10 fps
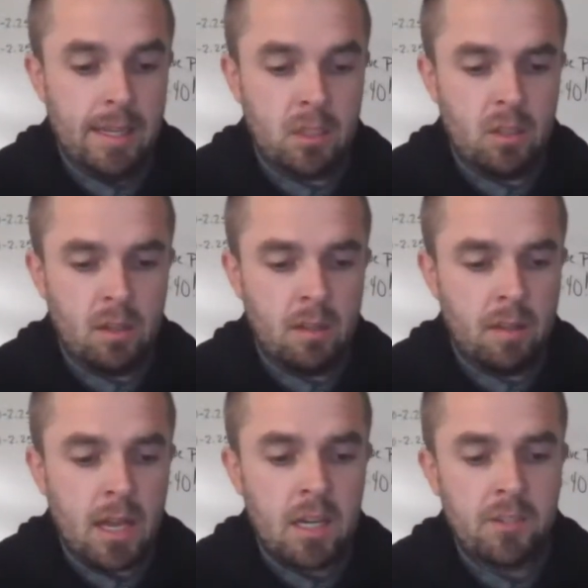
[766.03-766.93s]
is
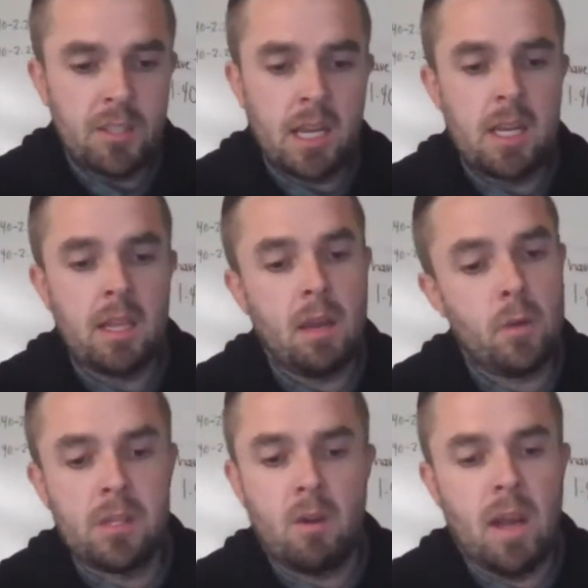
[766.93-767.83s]
not understanding
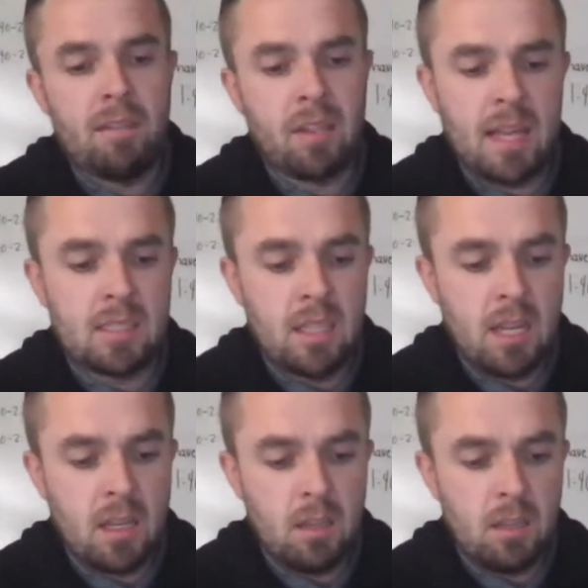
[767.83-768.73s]
that we don't have class
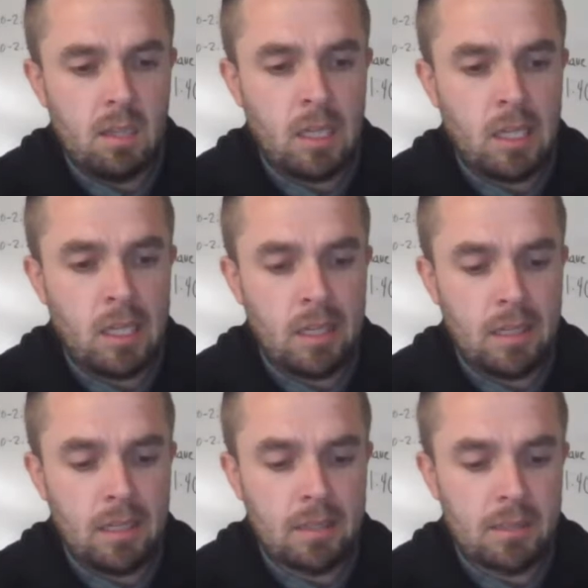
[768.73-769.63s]
today.
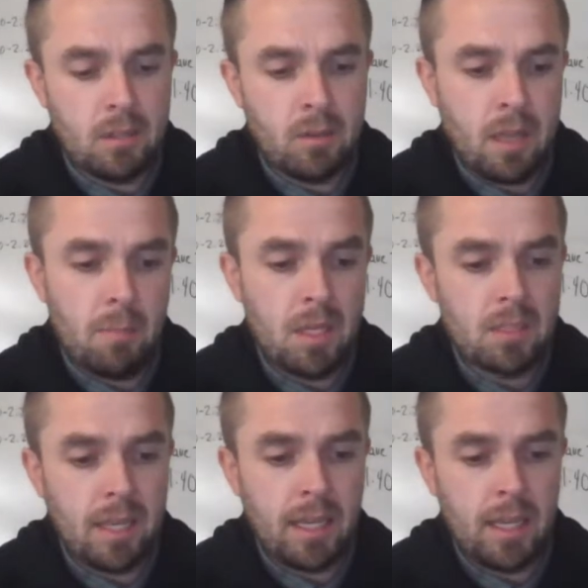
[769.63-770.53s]
So give me
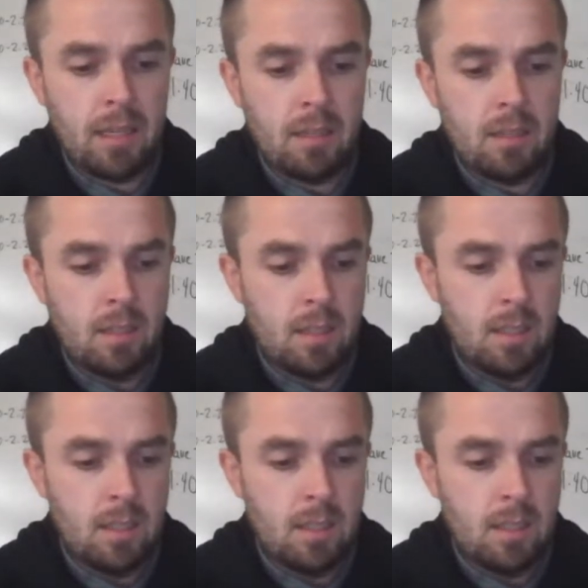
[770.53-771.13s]
a second.